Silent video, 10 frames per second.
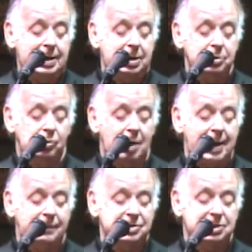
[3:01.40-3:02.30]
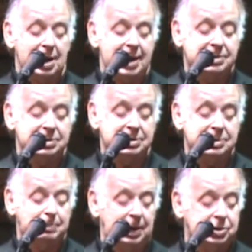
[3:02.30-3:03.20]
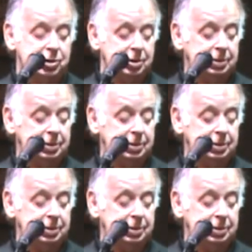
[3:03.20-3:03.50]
your driver's license picture.